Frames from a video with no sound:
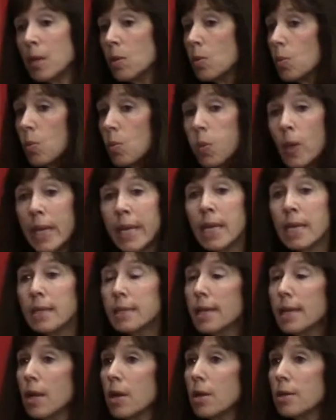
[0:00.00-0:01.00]
I mean, we need
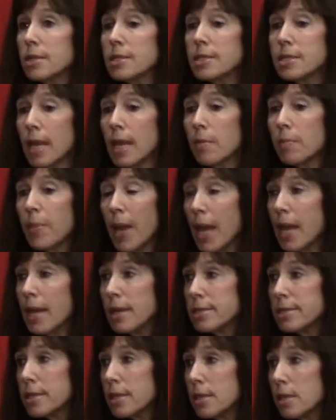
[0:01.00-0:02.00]
to get on the same
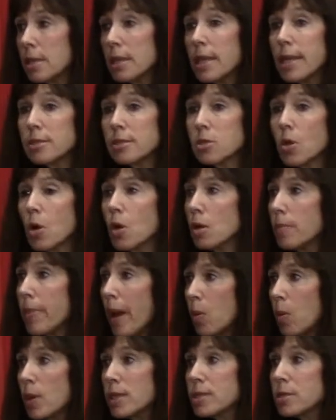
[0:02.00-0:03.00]
page, and let's talk
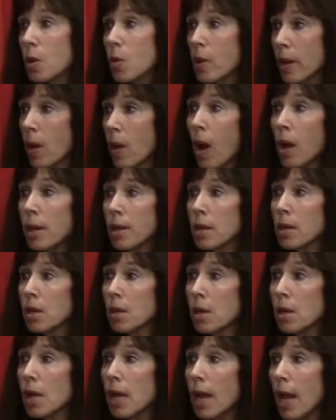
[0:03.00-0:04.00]
about what's going on here
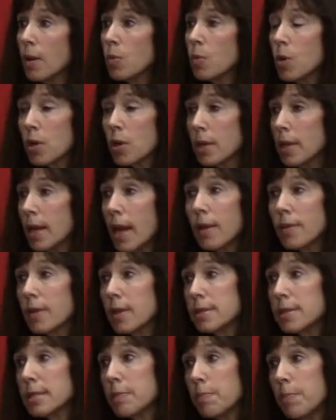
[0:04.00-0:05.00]
and work it out.
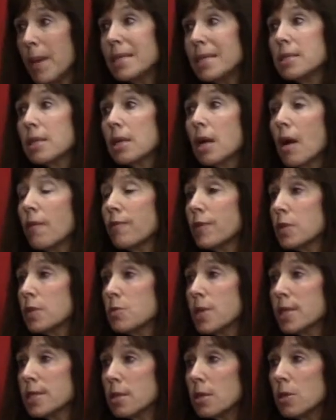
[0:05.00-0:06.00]
That's basic conflict
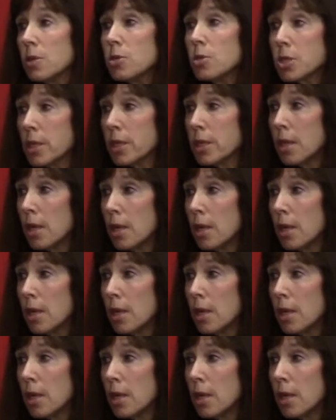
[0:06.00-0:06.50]
resolution.